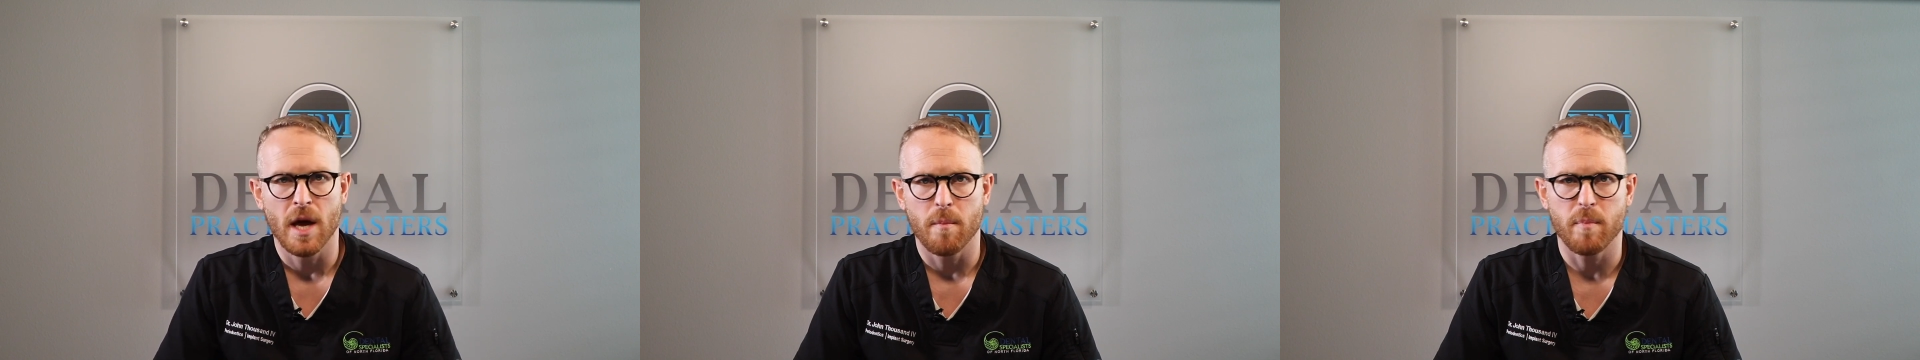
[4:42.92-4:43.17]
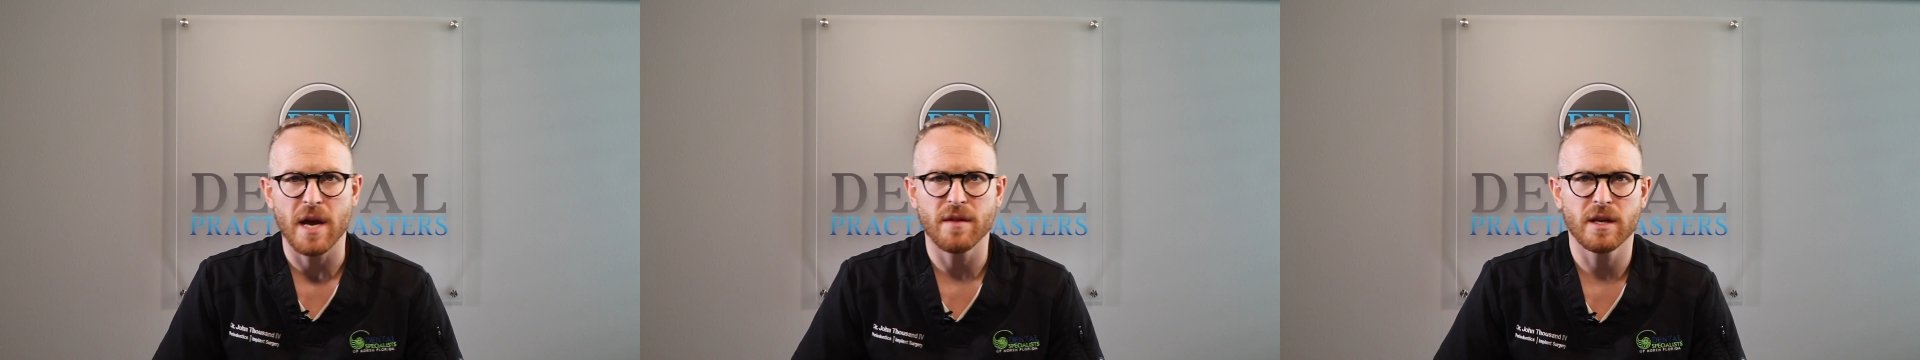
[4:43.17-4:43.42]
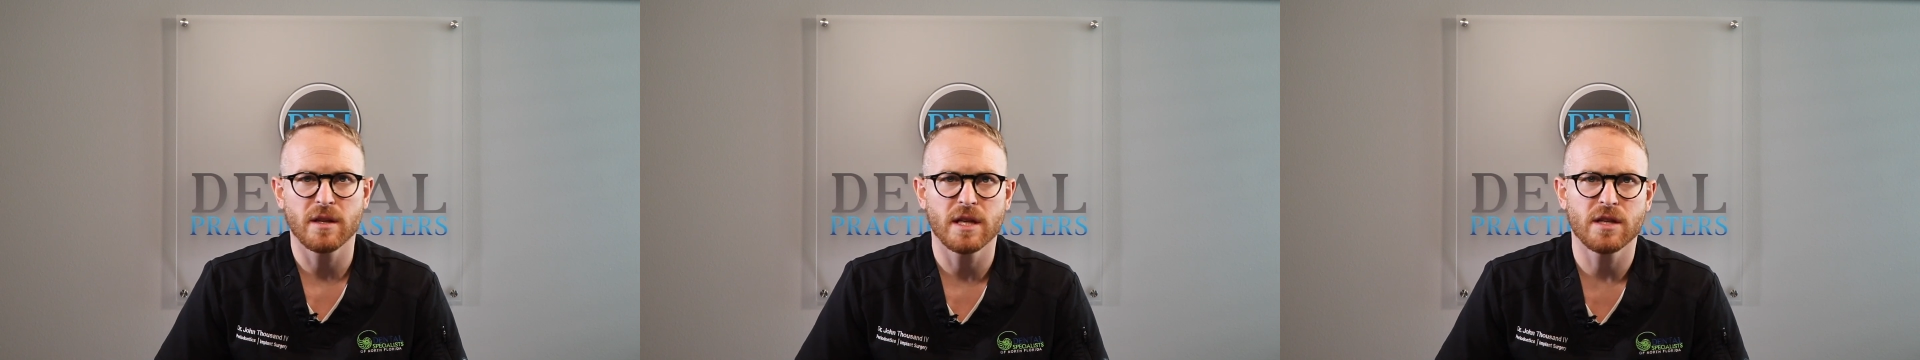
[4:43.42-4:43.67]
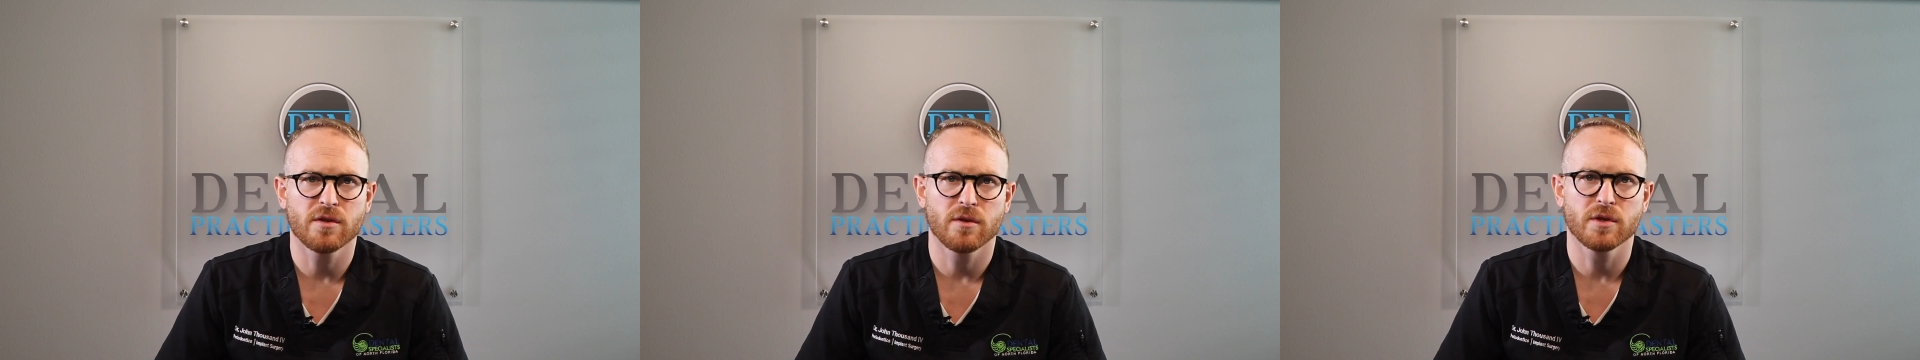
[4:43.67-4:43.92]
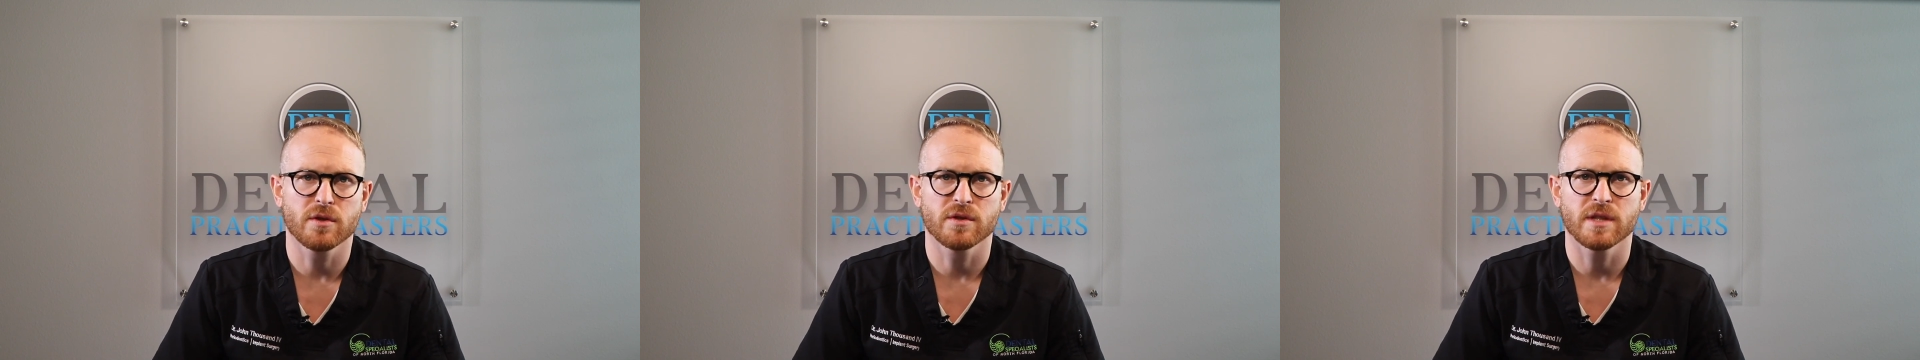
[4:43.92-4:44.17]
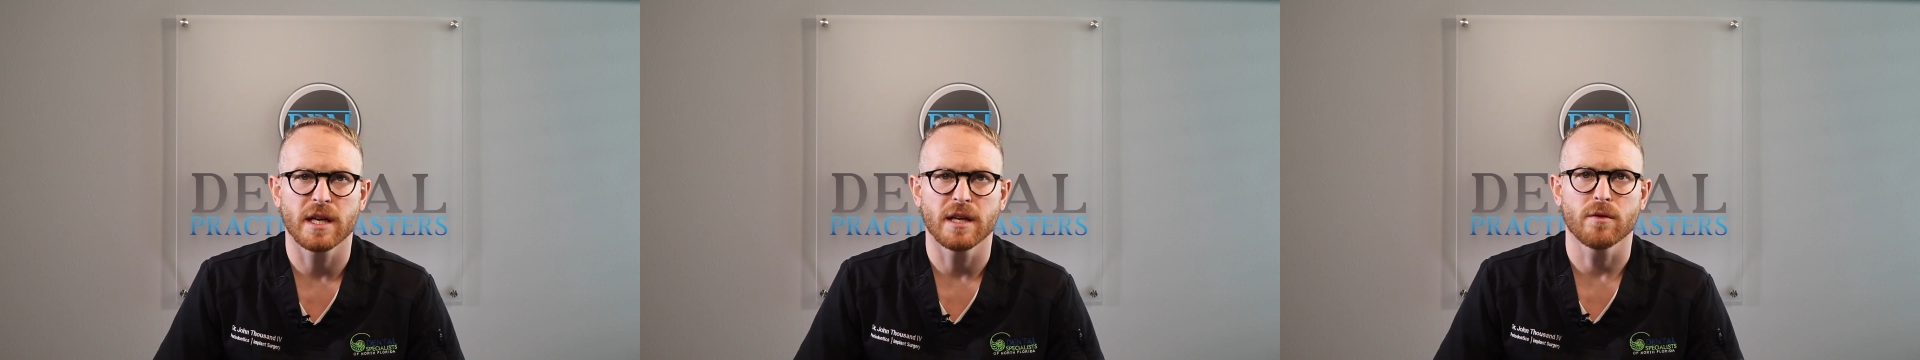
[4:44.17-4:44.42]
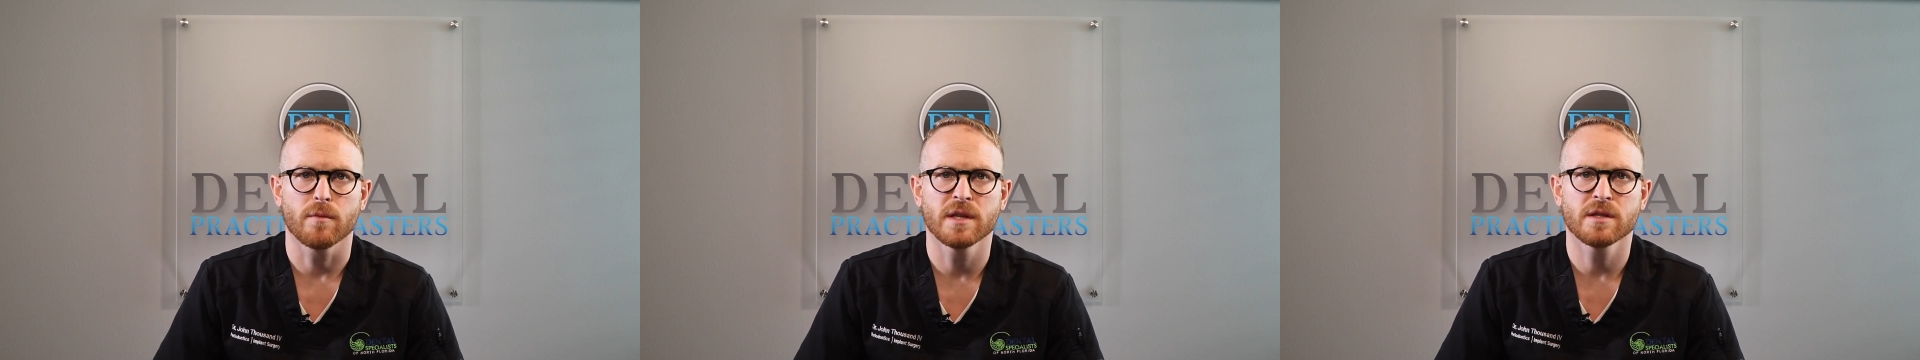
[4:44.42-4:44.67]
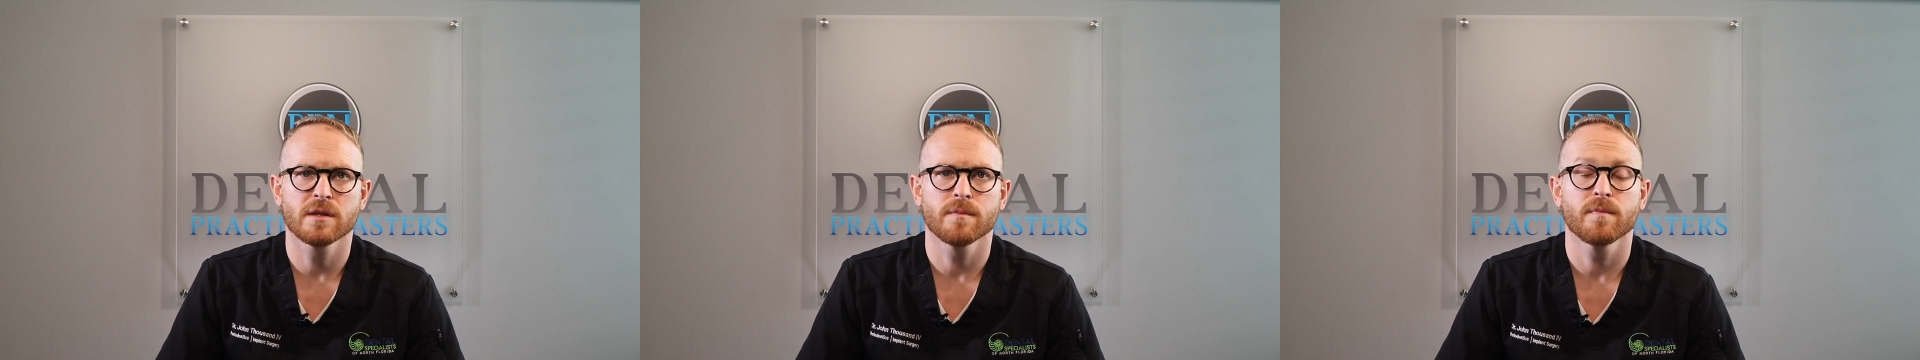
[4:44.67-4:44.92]
bathing the surgical site in the
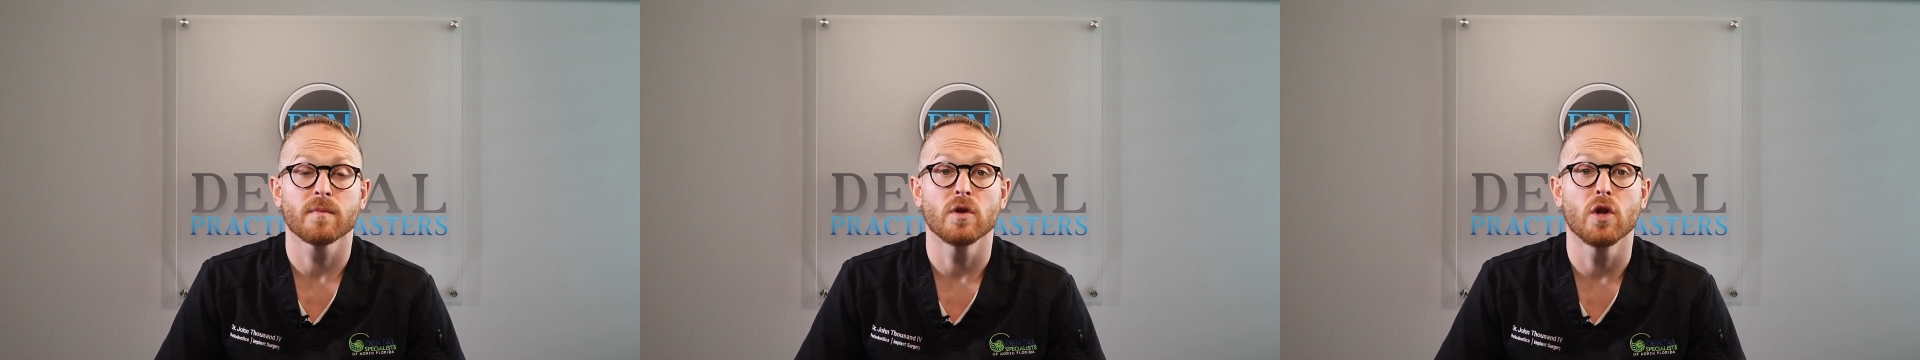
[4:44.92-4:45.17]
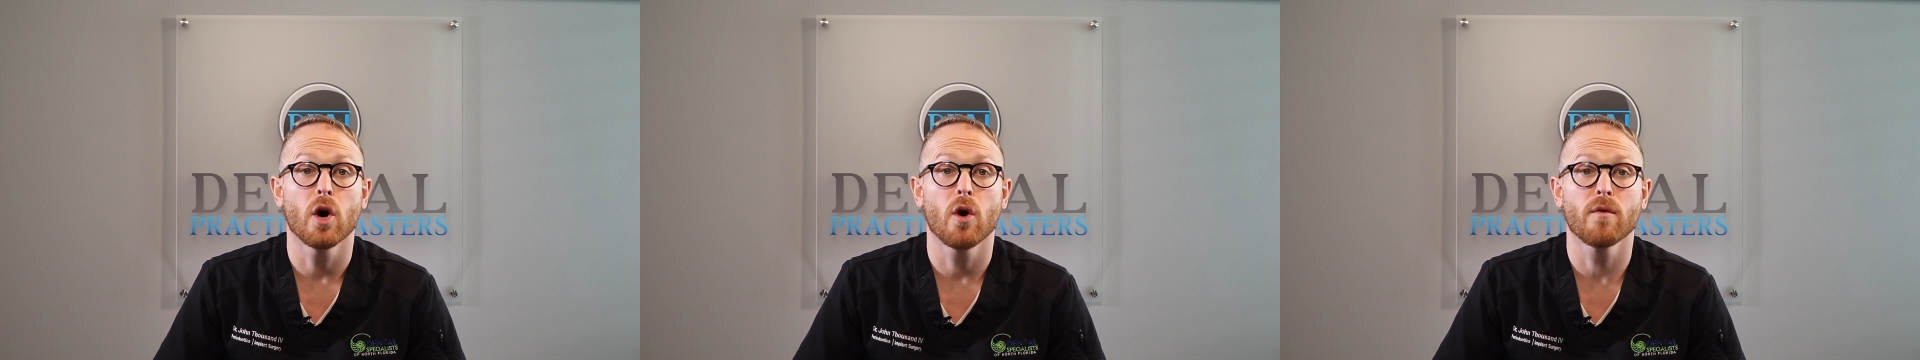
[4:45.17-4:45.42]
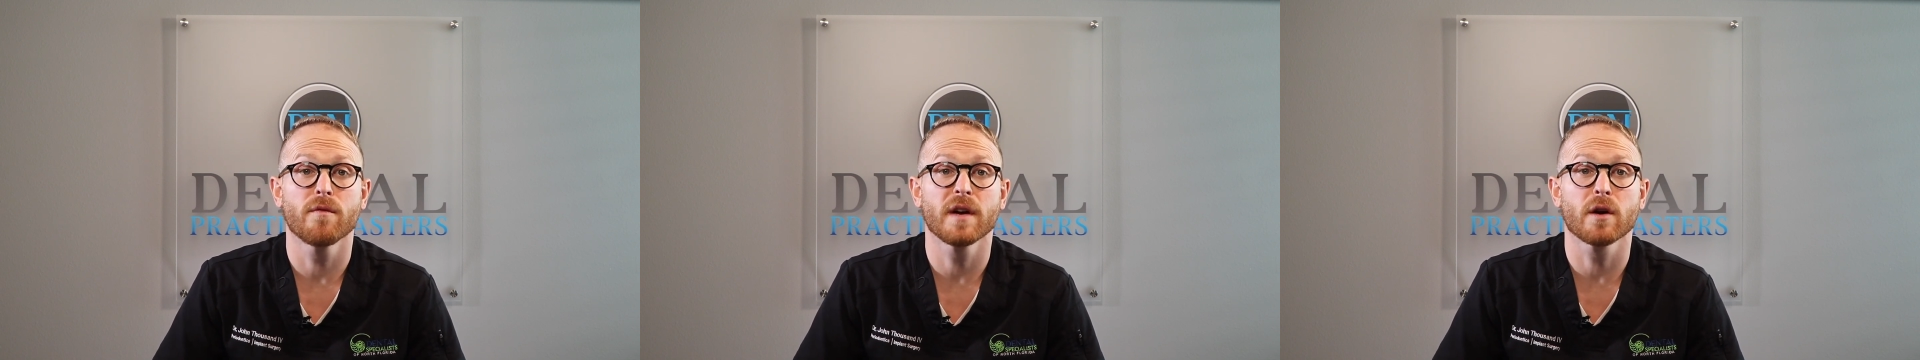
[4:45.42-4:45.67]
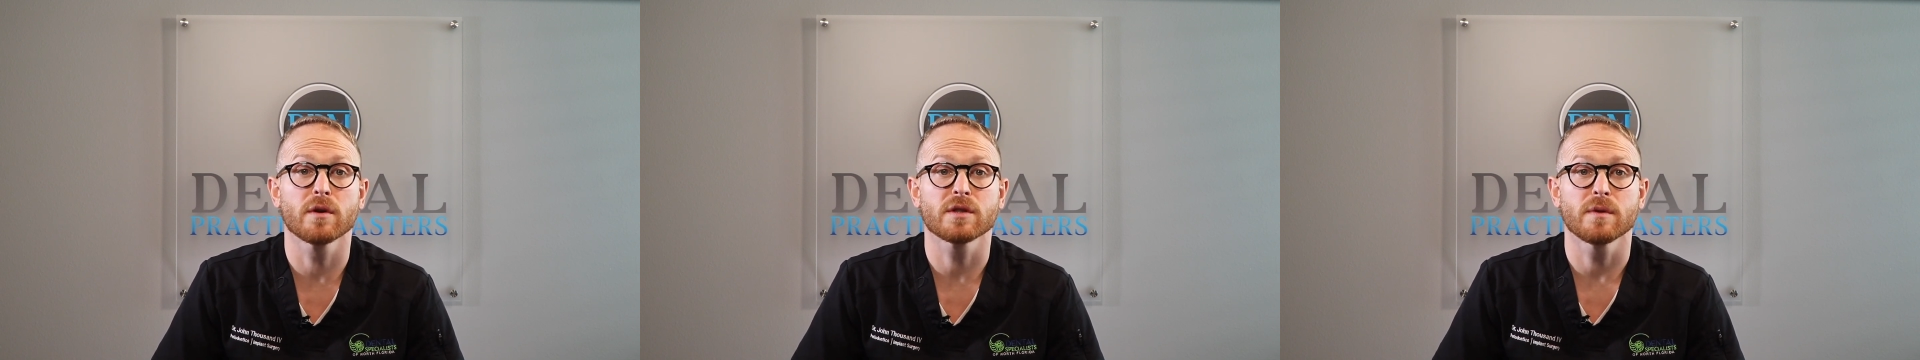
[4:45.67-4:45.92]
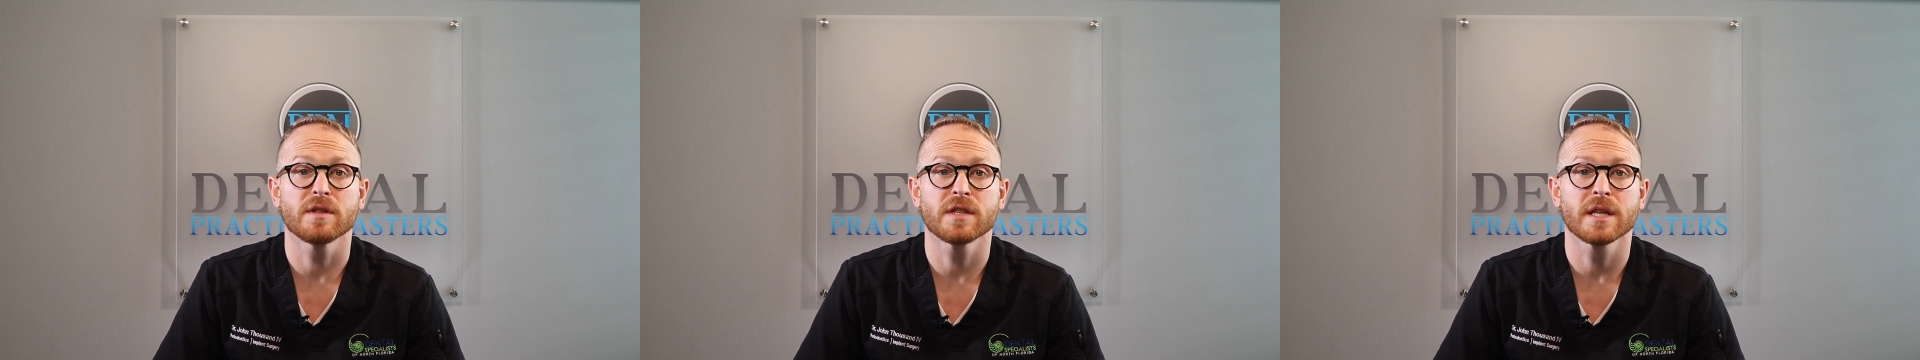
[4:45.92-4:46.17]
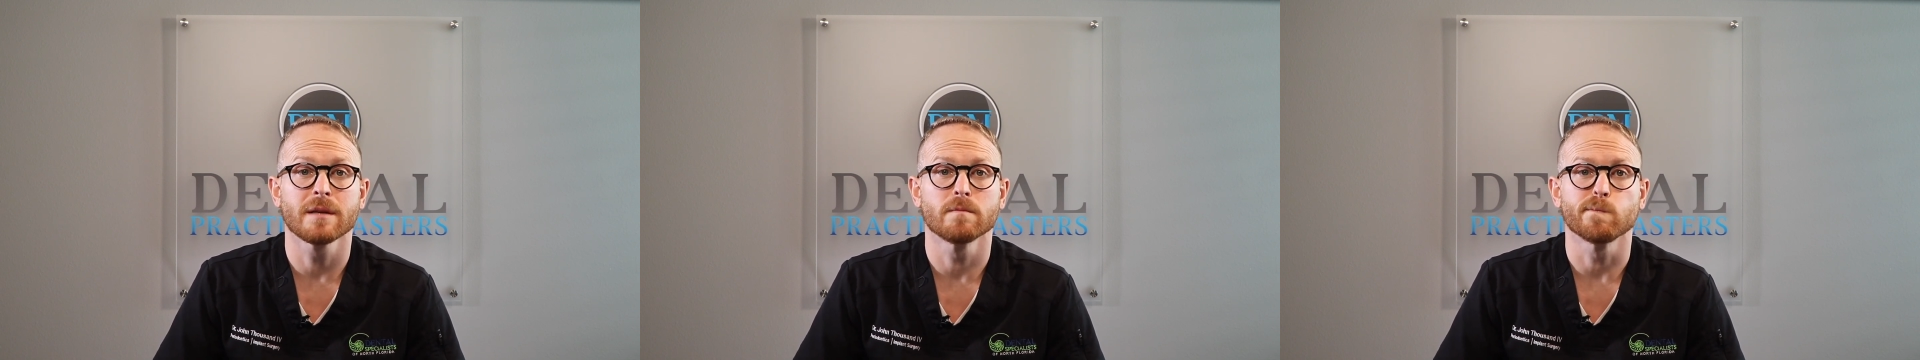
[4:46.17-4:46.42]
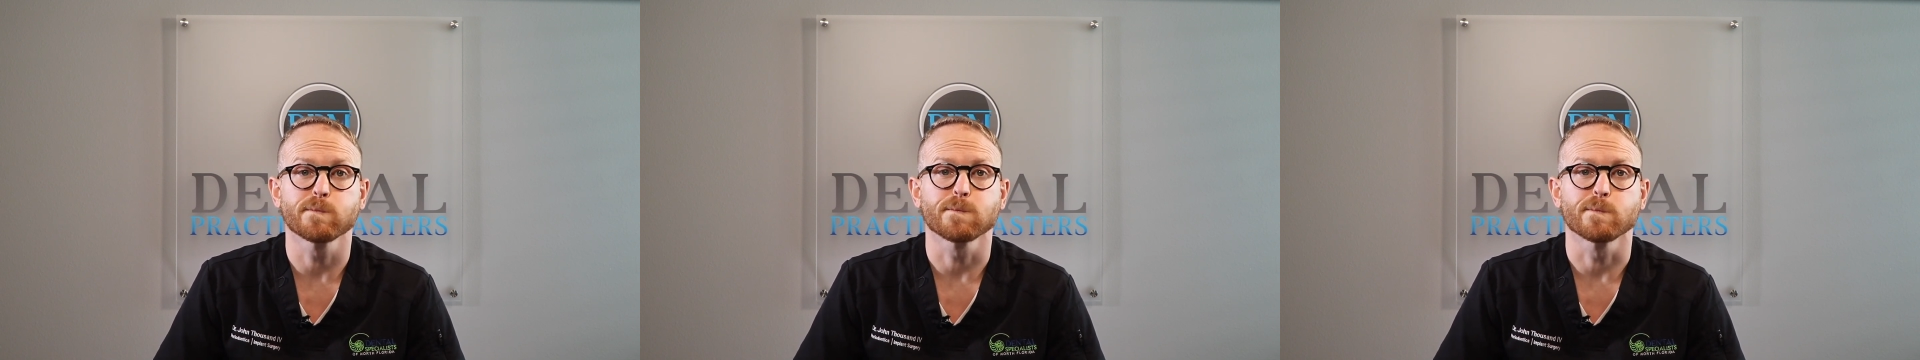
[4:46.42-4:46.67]
rinse. No vigorous rinsing,